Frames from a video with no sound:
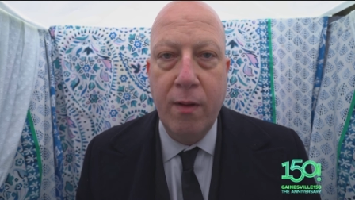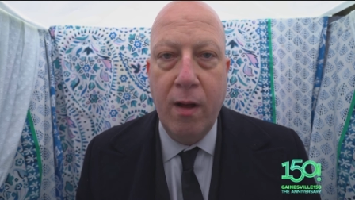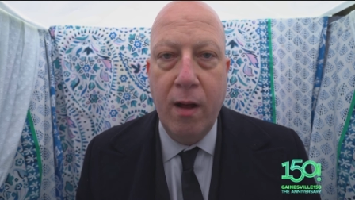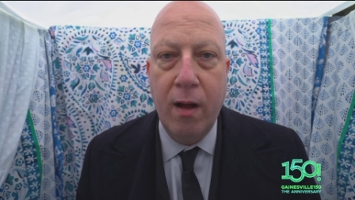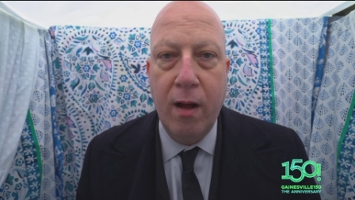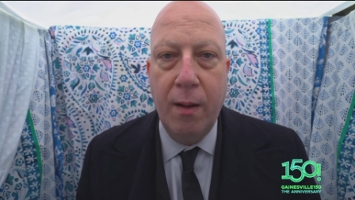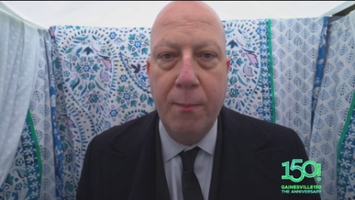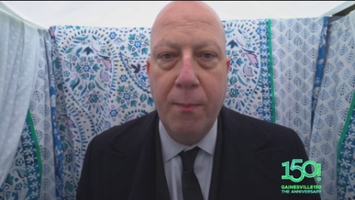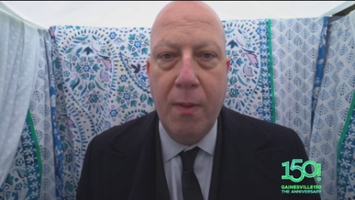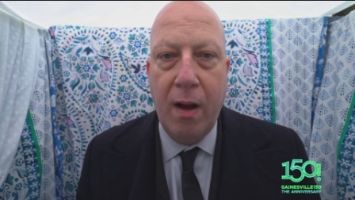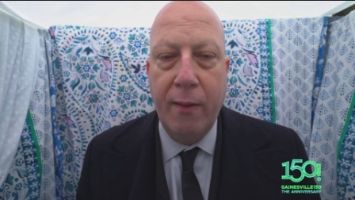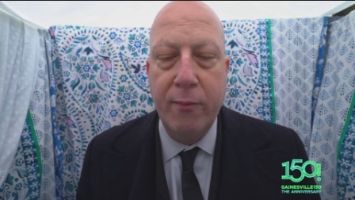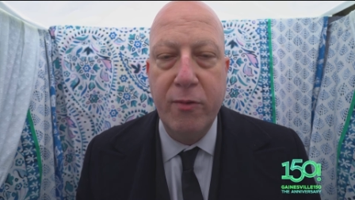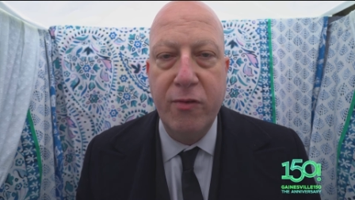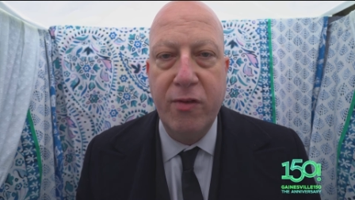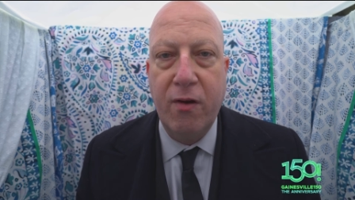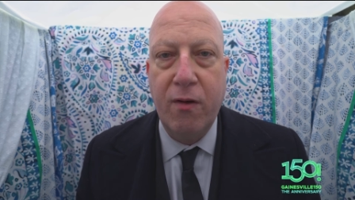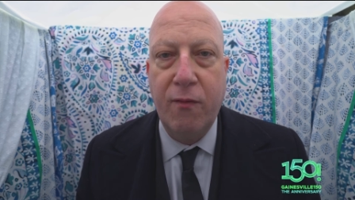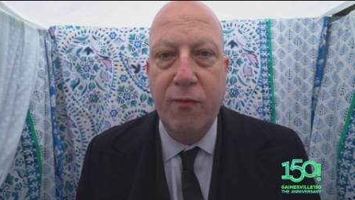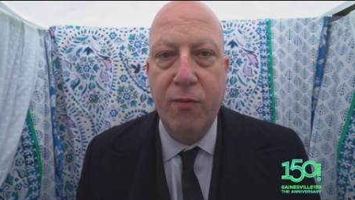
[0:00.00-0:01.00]
I
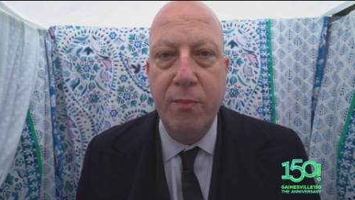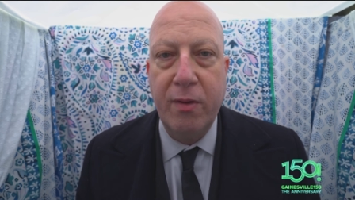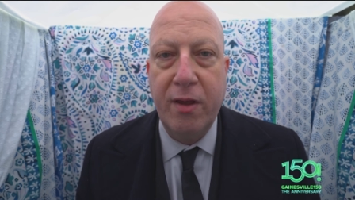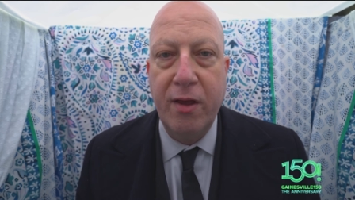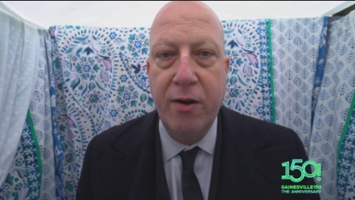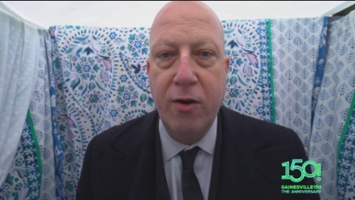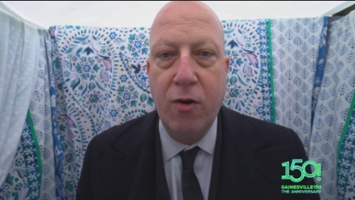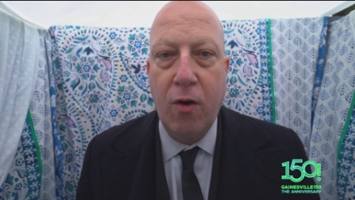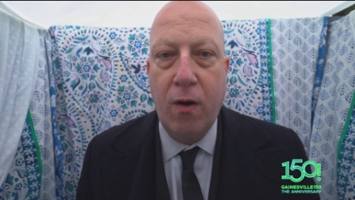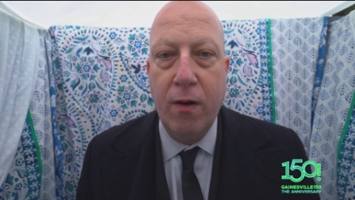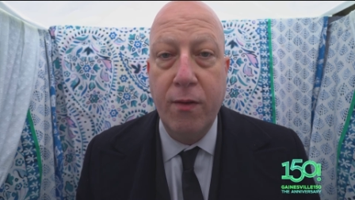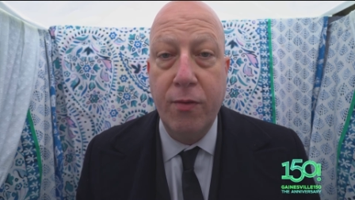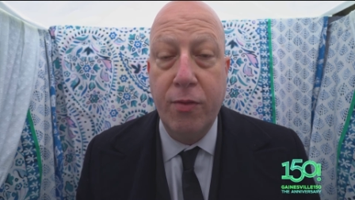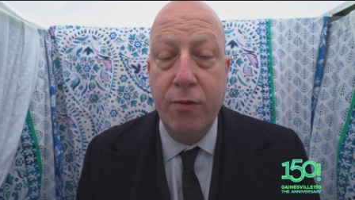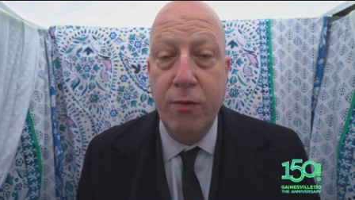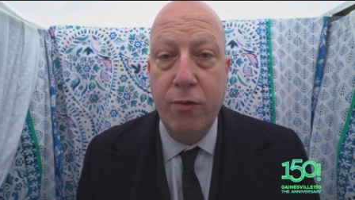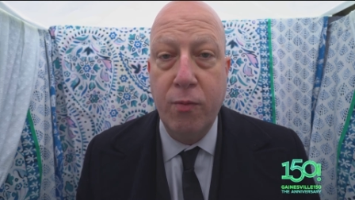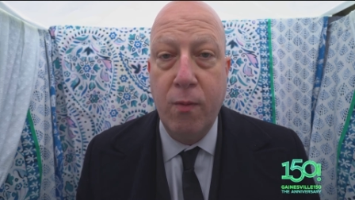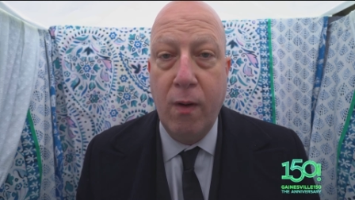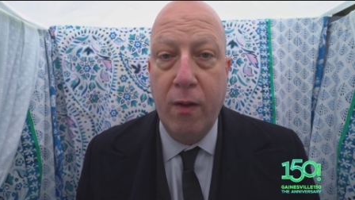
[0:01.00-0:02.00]
was there from kindergarten
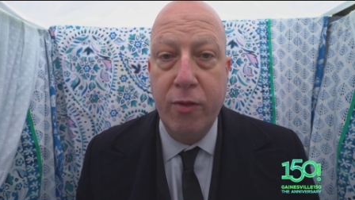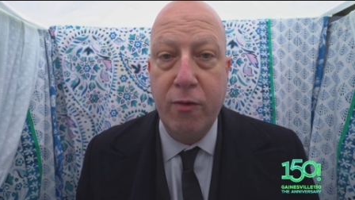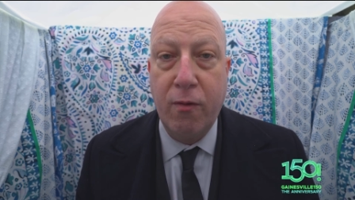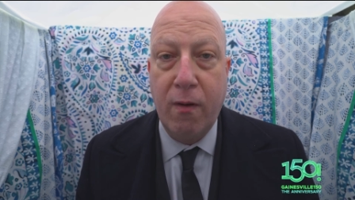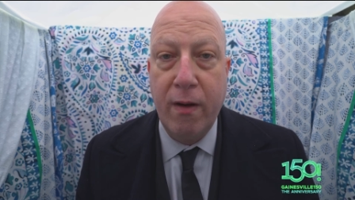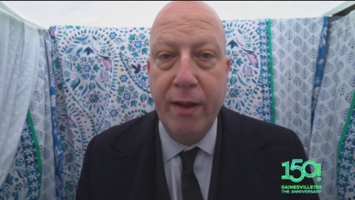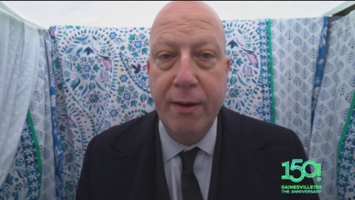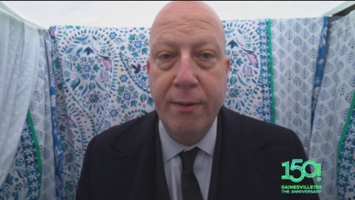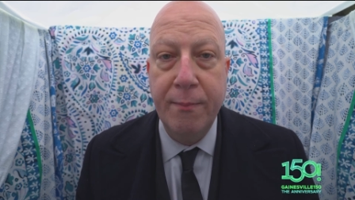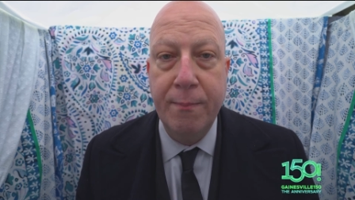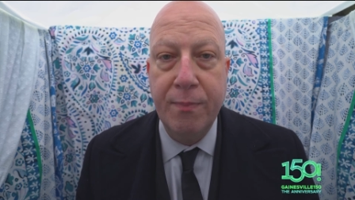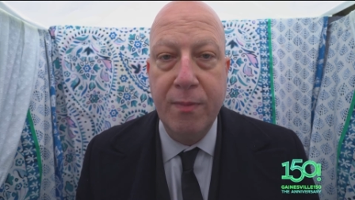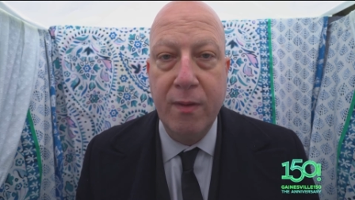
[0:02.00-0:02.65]
through 12th grade.